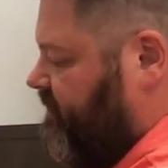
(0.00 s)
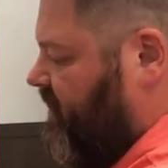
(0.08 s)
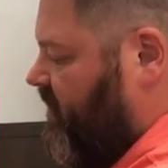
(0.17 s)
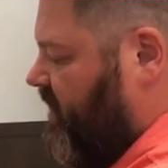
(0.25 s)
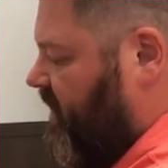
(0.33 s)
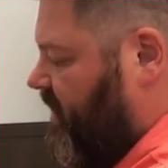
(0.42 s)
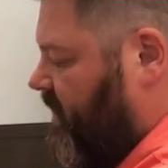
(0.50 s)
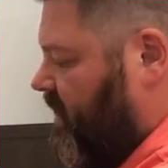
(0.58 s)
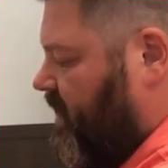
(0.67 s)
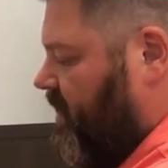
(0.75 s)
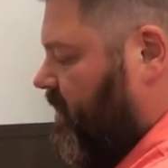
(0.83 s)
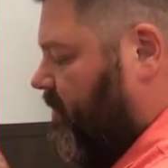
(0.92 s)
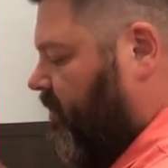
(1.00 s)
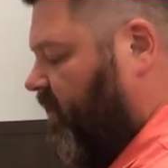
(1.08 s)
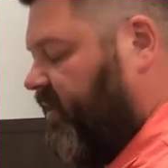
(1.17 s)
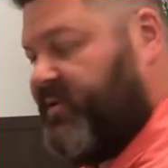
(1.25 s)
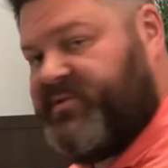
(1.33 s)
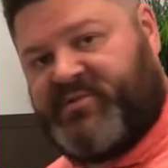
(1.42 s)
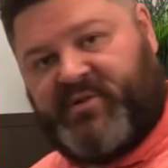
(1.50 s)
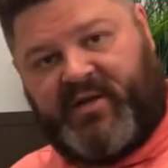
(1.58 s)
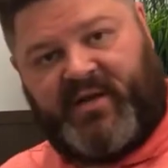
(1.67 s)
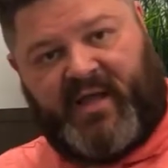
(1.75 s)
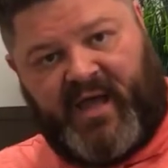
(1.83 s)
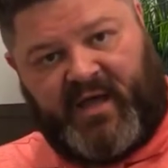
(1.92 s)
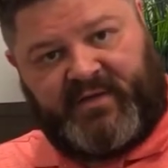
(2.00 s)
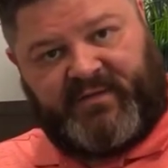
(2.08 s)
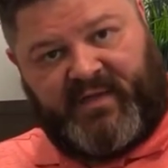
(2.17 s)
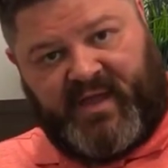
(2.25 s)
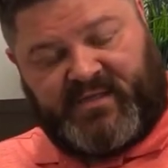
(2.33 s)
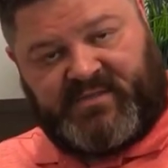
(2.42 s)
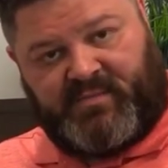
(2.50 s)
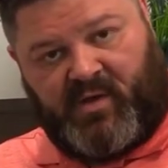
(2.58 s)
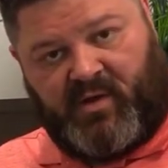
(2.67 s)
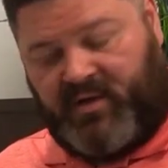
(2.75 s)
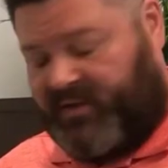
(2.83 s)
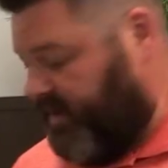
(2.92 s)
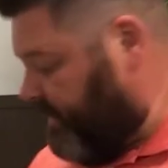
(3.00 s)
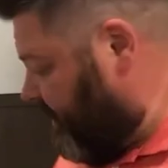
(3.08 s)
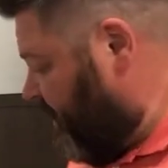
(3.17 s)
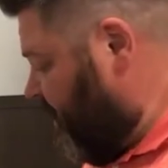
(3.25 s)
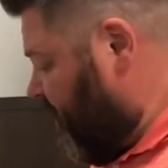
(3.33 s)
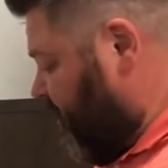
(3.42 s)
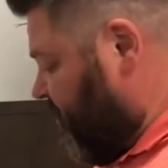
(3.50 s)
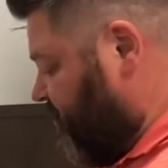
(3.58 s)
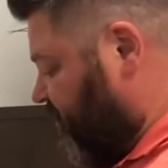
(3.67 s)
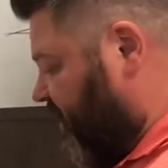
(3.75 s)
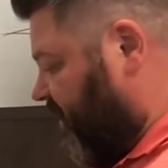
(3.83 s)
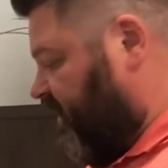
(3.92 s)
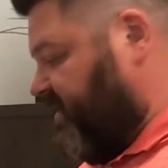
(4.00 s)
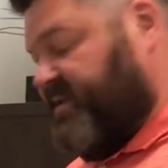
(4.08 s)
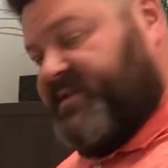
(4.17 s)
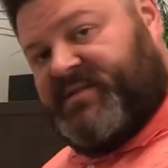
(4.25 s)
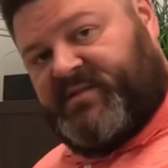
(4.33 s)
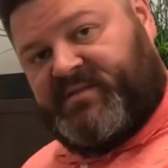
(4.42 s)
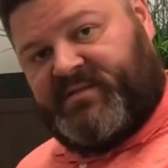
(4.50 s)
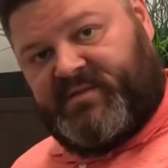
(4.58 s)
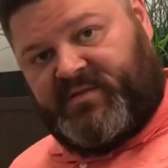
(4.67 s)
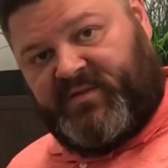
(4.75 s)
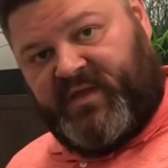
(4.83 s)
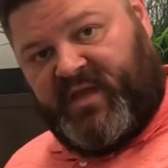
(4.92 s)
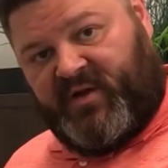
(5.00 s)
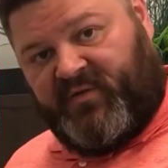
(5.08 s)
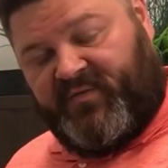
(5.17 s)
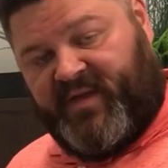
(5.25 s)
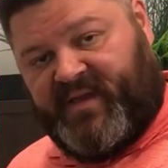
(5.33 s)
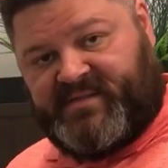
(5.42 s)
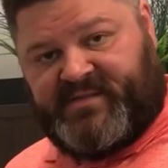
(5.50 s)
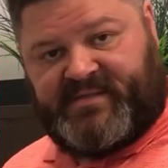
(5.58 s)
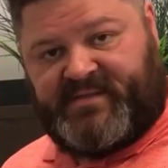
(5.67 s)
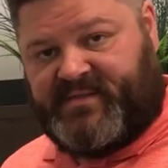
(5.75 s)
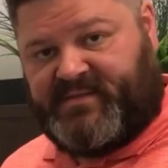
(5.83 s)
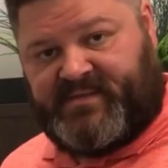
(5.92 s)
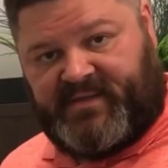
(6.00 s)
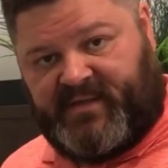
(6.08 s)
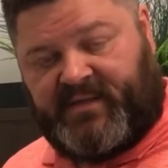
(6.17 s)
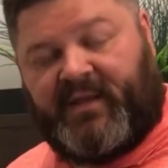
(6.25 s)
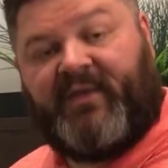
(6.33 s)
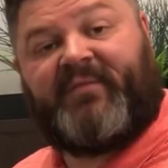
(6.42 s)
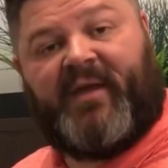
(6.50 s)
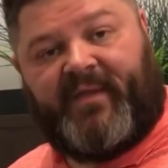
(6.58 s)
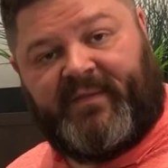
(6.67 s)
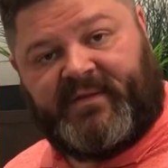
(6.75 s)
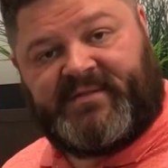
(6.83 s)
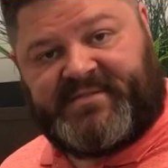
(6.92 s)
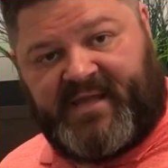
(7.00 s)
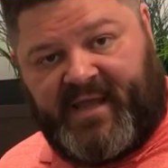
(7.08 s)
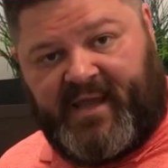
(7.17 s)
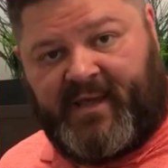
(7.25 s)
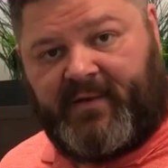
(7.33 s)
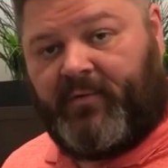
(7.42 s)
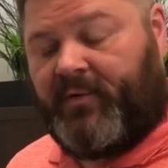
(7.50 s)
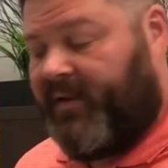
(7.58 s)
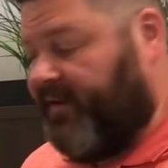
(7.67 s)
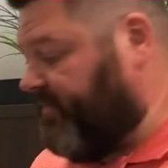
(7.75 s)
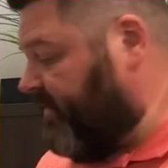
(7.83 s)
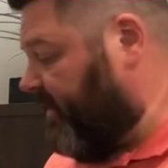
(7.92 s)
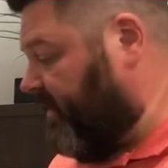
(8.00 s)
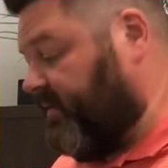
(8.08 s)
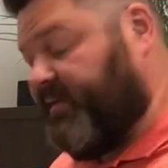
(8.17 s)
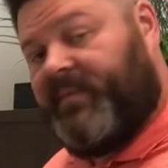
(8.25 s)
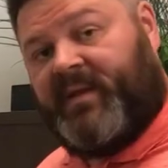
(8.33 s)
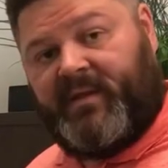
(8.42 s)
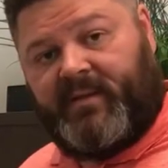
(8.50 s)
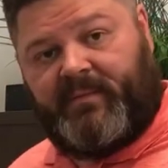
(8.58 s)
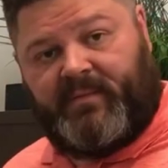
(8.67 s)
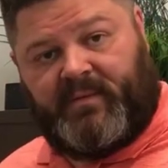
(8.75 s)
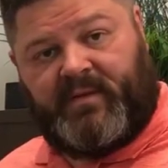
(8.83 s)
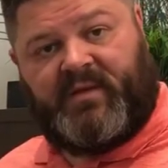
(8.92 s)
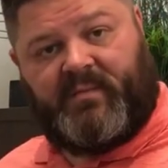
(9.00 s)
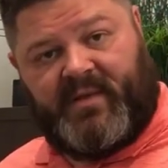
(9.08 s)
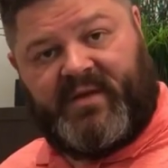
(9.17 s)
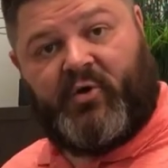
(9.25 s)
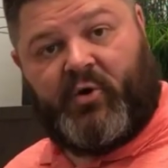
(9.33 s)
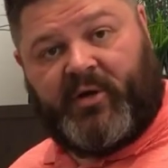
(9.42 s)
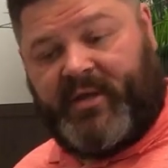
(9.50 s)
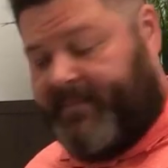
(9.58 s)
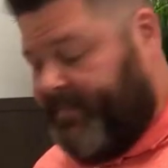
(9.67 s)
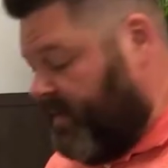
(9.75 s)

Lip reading: You can plug your circuit onto that small clip so that this isn't, the interface isn't left on the stand or left to be dirty.